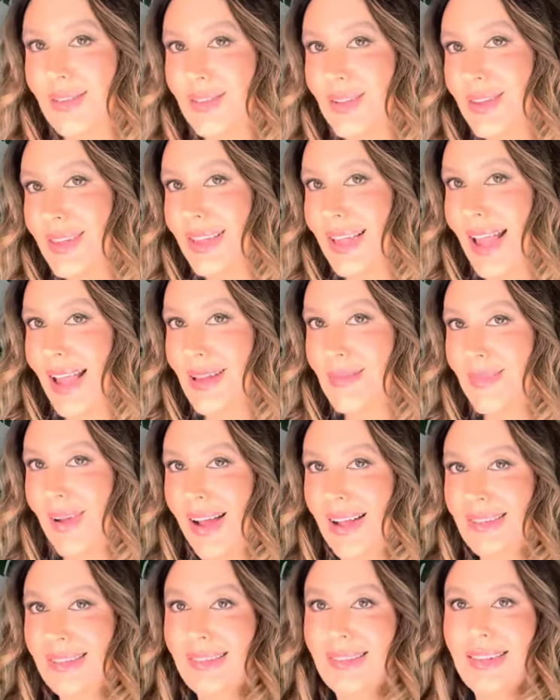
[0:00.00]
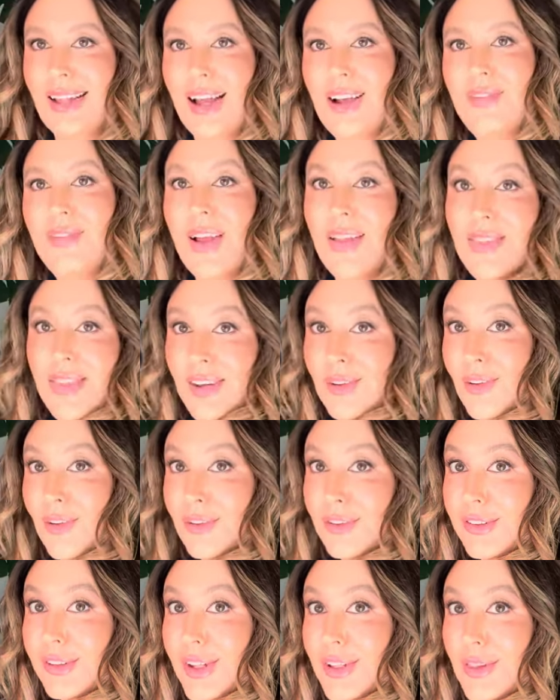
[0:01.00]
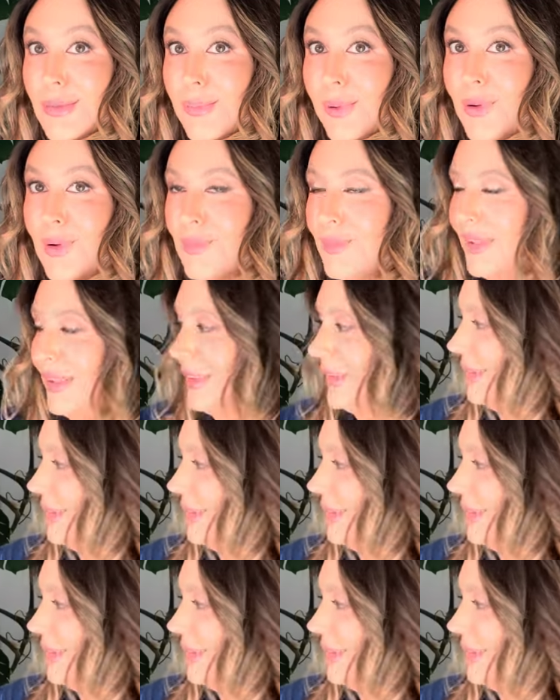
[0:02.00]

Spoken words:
do the Kmart stuff and then I'll show you the Portmans